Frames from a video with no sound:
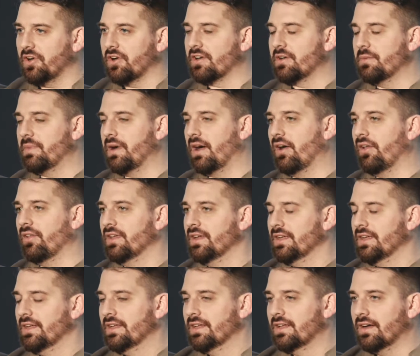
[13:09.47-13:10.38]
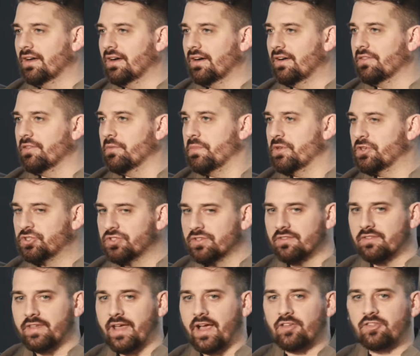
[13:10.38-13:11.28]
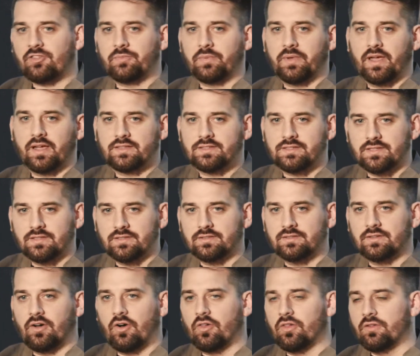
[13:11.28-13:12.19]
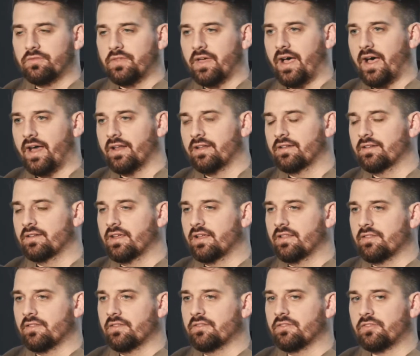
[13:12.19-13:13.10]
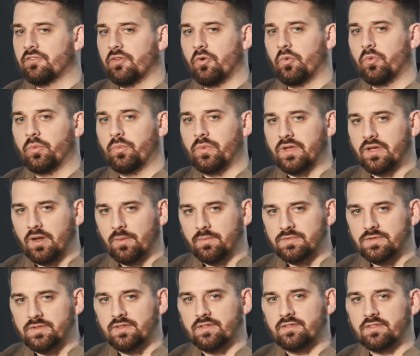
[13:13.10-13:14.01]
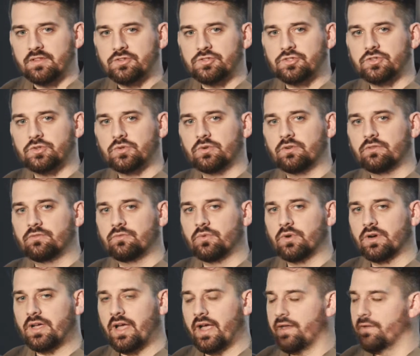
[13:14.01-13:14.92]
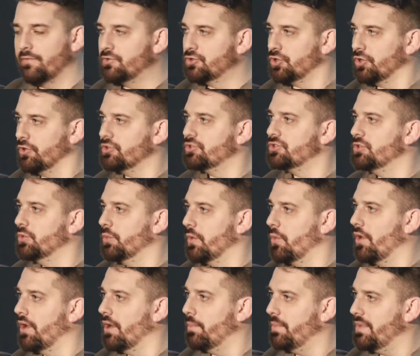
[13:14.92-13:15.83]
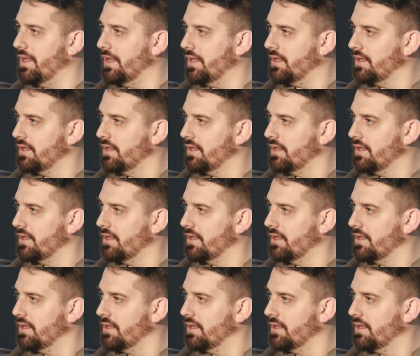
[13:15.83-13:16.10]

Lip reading: about the missions aspect and all of that, and then so when we come to this issue of what kind of church do we want to be,